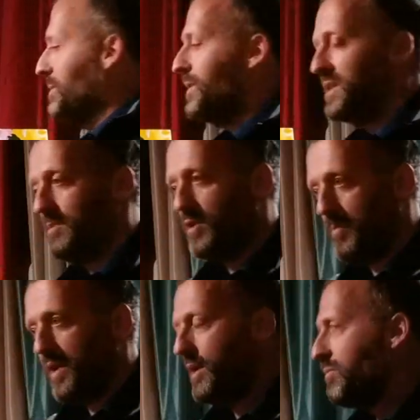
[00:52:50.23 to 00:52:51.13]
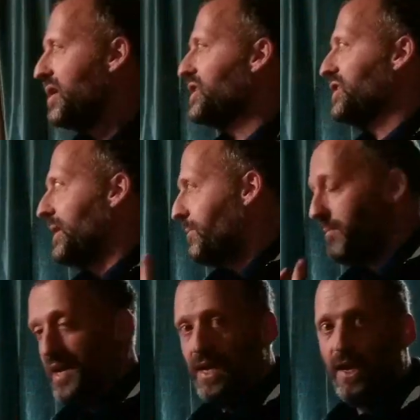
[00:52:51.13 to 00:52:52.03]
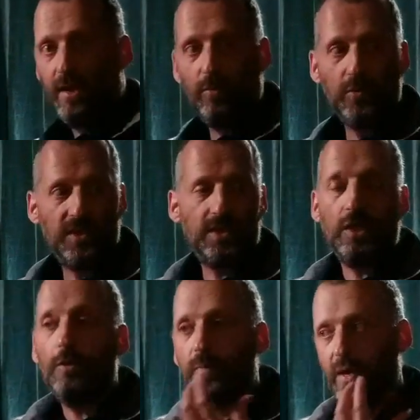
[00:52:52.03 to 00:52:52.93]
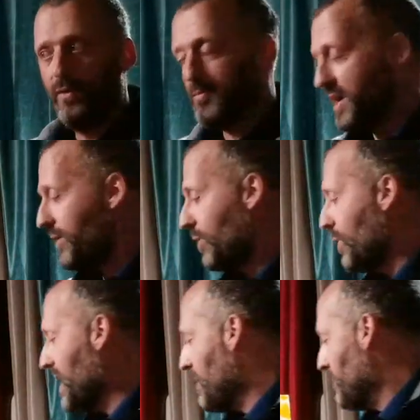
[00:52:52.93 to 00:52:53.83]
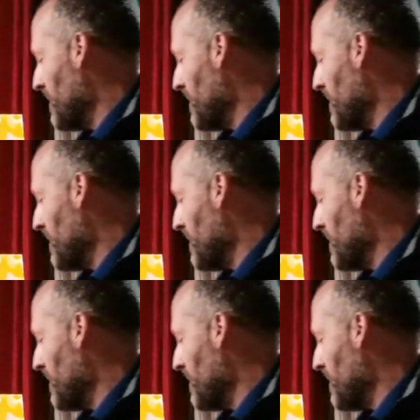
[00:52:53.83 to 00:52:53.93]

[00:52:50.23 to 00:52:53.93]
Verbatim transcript: because I'm on a bigger brush and I'm being a little more sloppy with my the way I'm